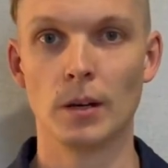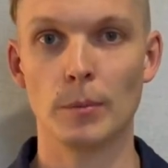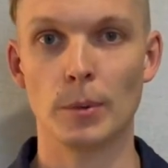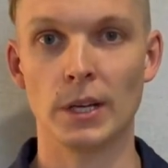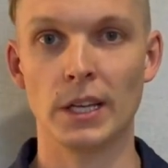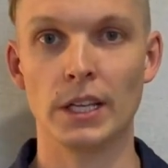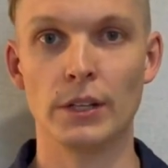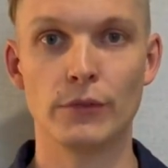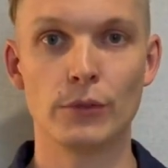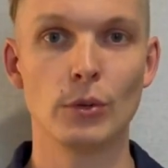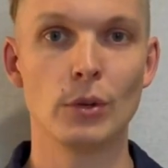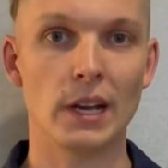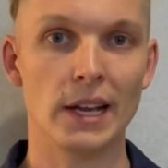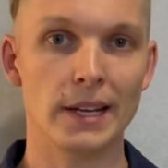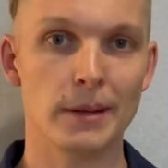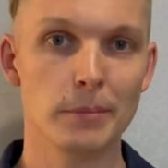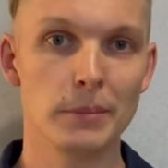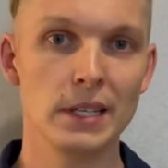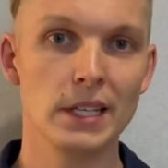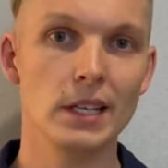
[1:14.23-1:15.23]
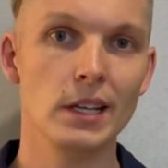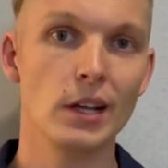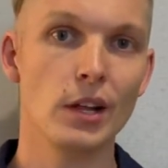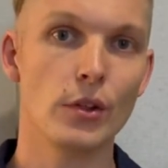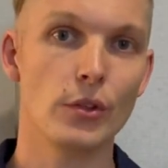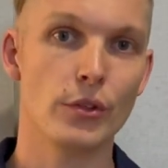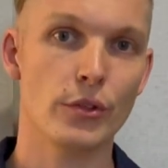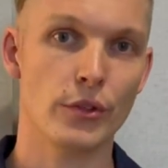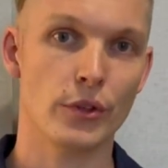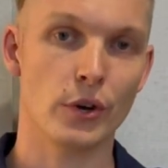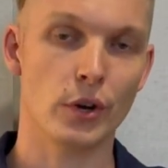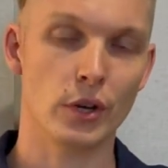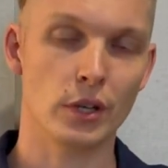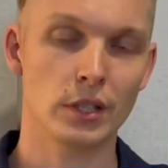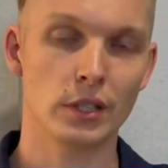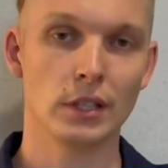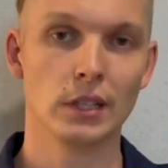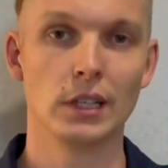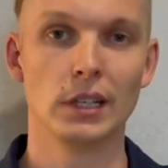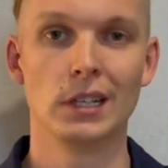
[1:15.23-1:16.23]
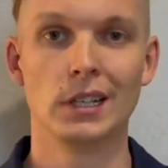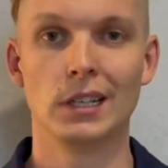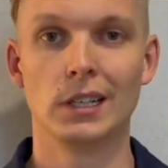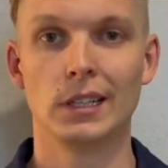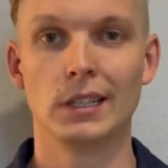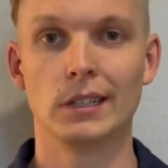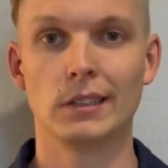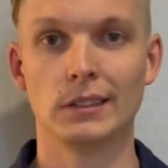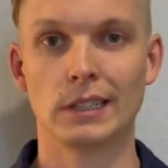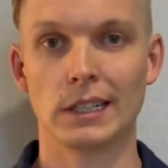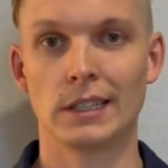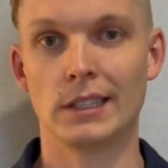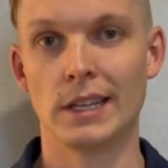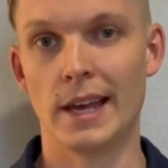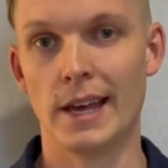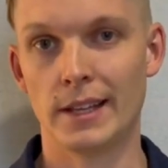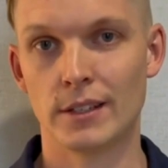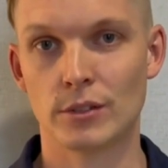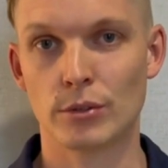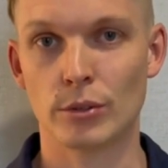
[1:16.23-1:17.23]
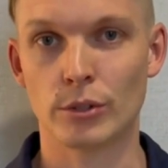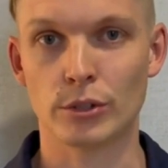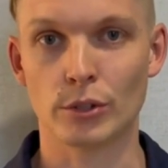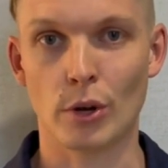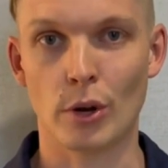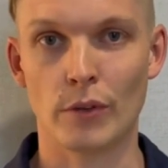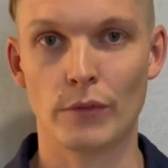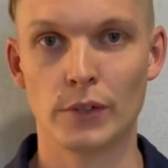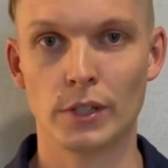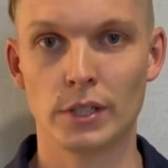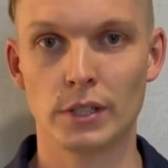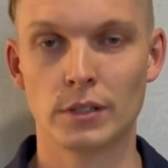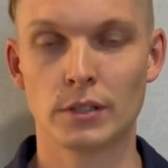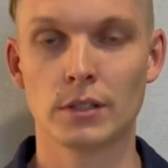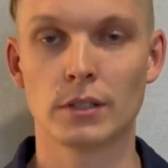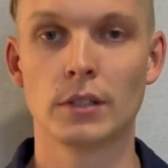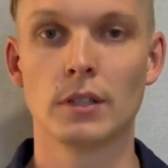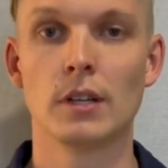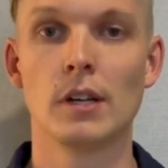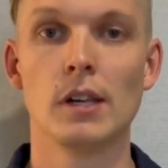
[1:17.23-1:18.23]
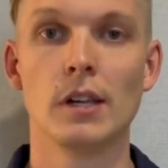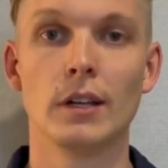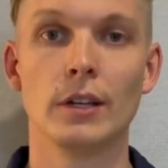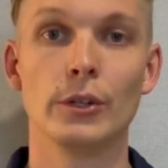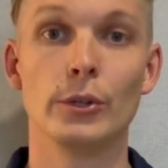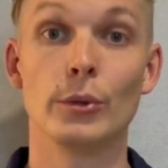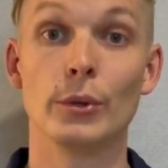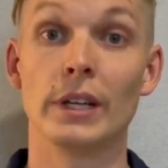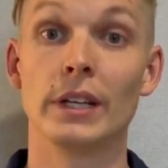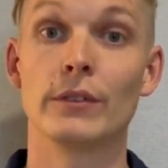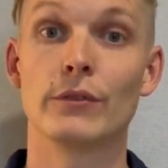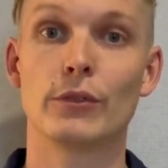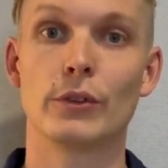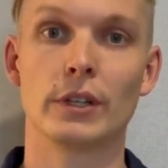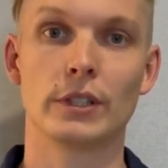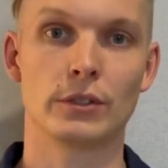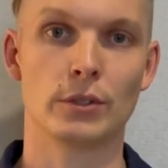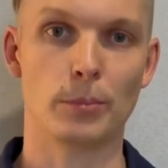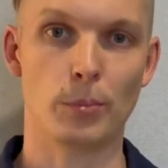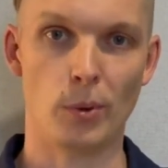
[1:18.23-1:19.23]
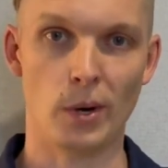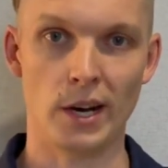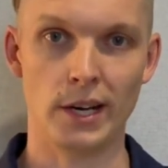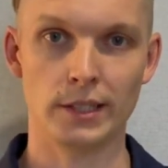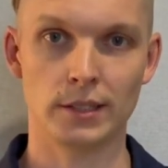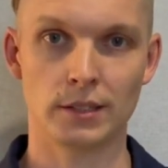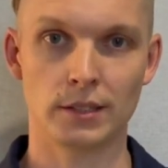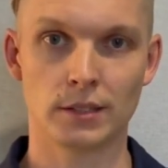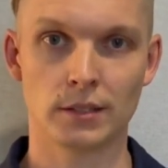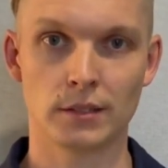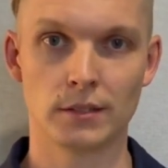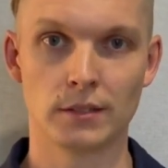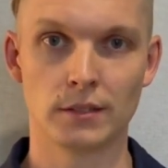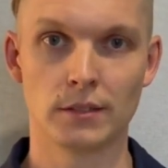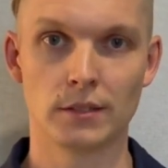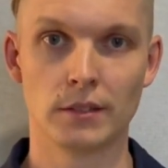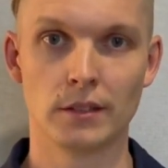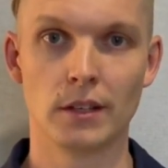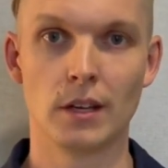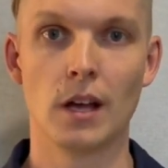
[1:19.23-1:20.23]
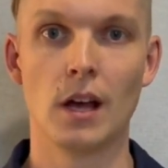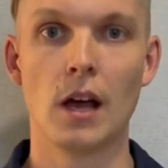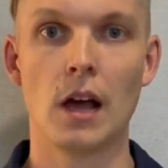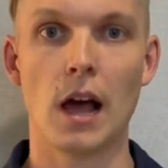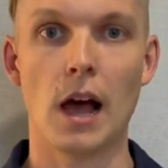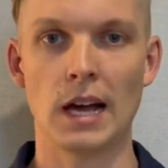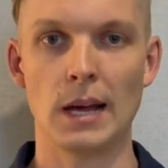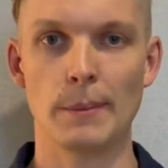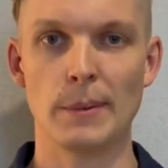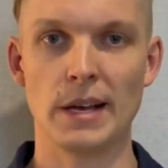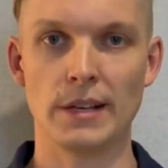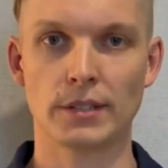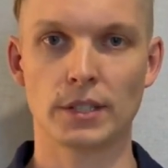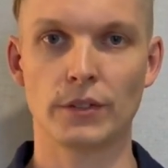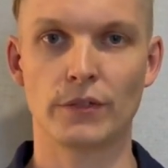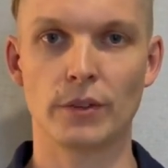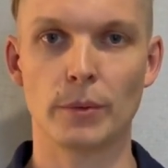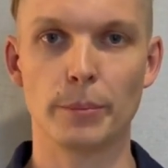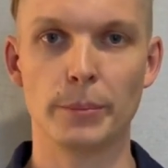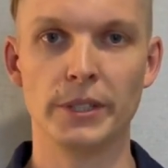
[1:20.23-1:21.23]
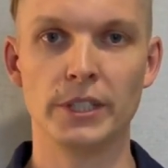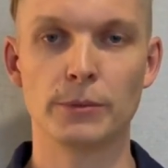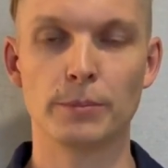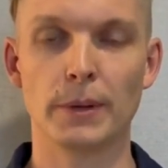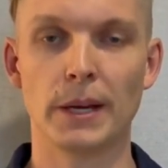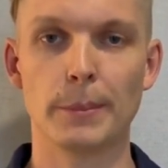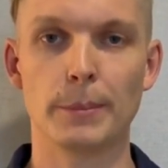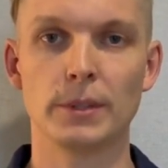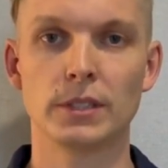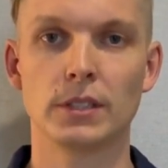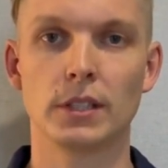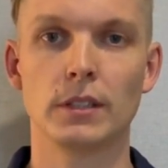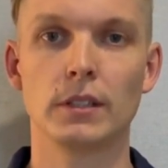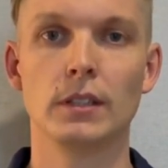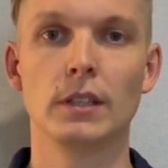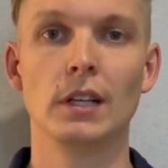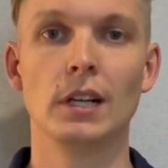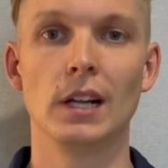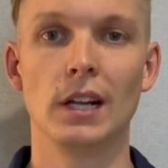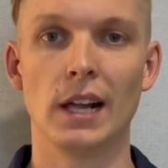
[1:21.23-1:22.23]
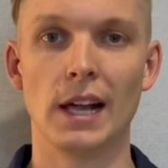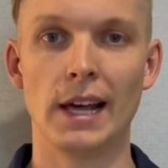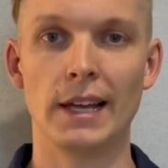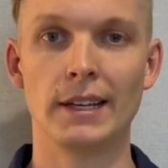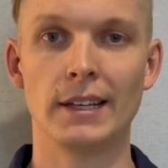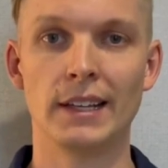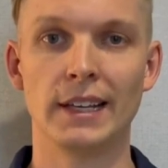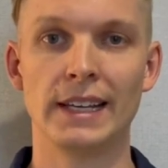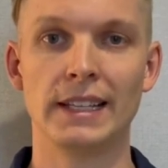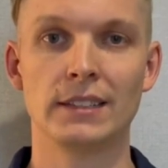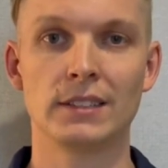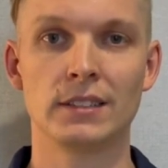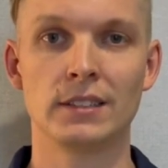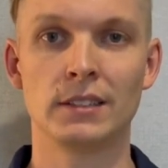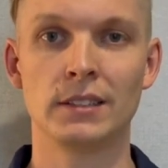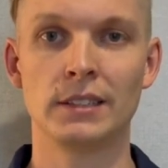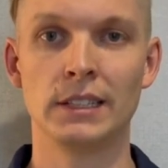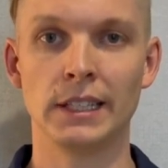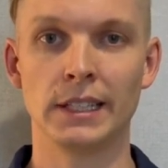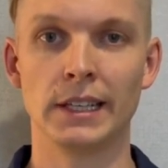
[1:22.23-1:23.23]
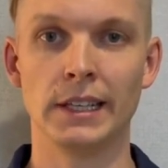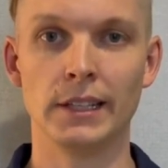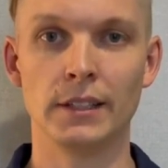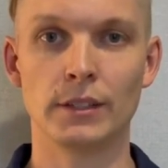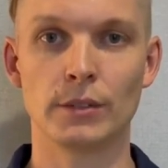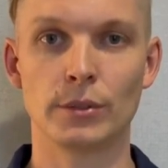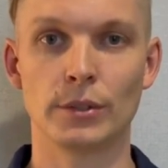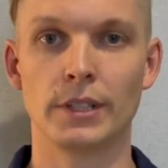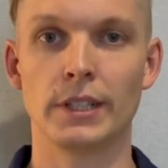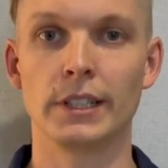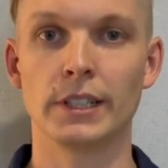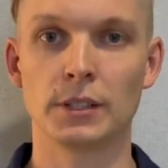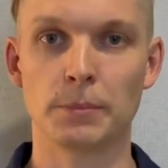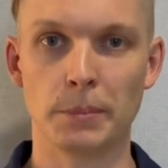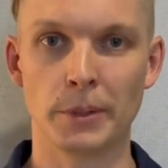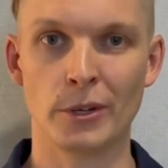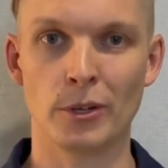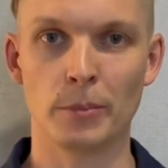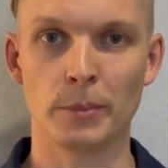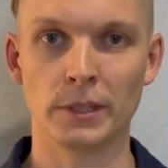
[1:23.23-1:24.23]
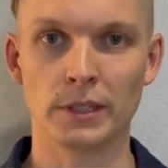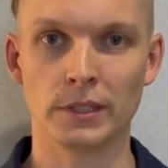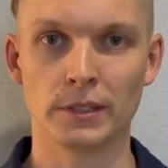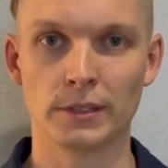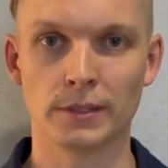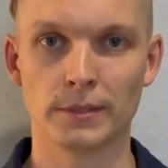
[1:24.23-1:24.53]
But if you, like me, thought that the answer is obvious, you're in for a surprise. I'm Aske from Beast Badminton, and let's dig into the experiment.